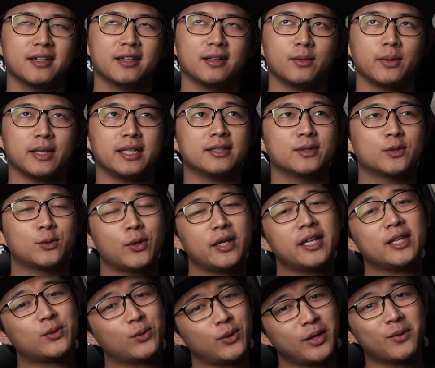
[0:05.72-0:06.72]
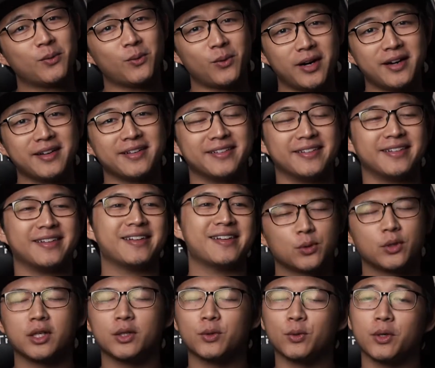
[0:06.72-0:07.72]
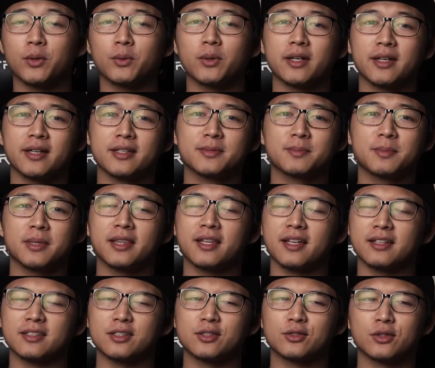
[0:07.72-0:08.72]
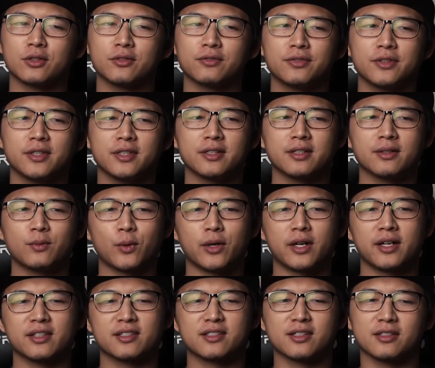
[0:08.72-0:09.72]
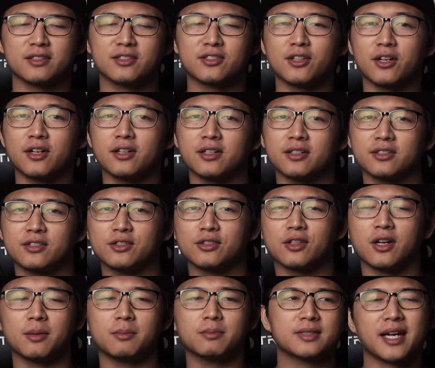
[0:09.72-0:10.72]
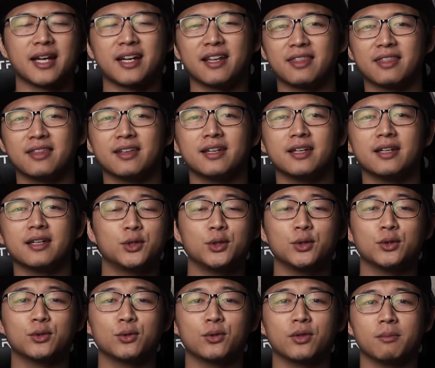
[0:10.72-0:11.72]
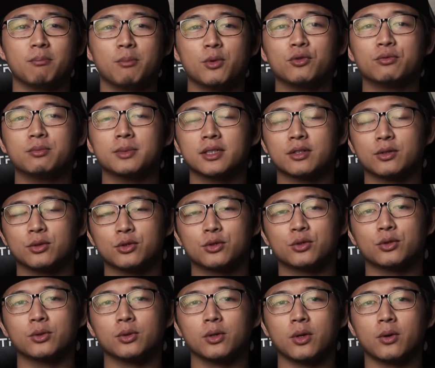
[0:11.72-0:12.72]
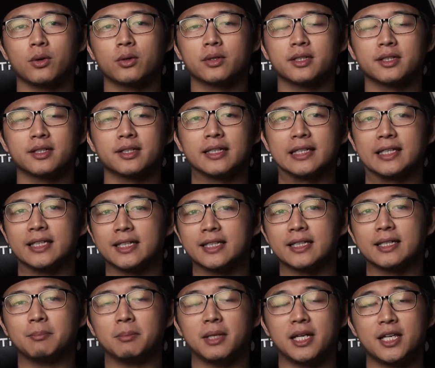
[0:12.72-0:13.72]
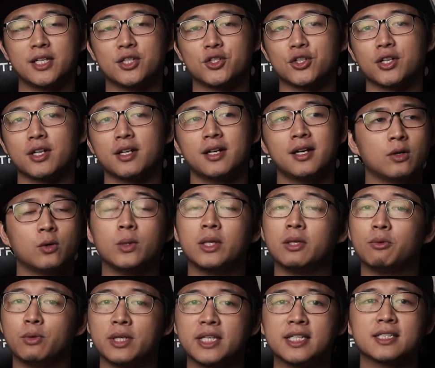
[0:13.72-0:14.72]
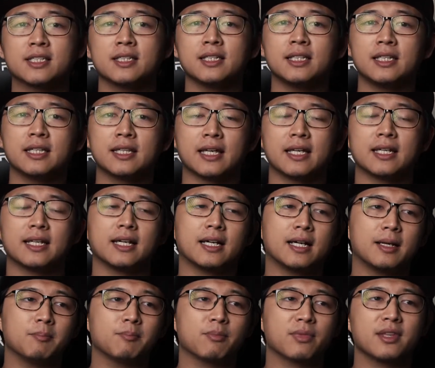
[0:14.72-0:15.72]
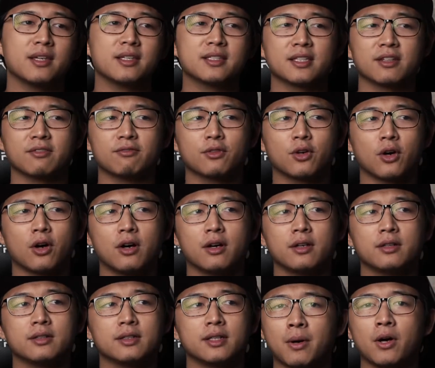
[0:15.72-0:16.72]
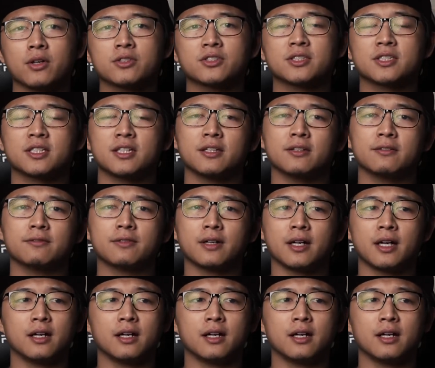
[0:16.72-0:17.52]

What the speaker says: 2021 has been that sort of year where it's a start and stop kind of thing due to the movement control order here in Malaysia. Only recently that things have gone positive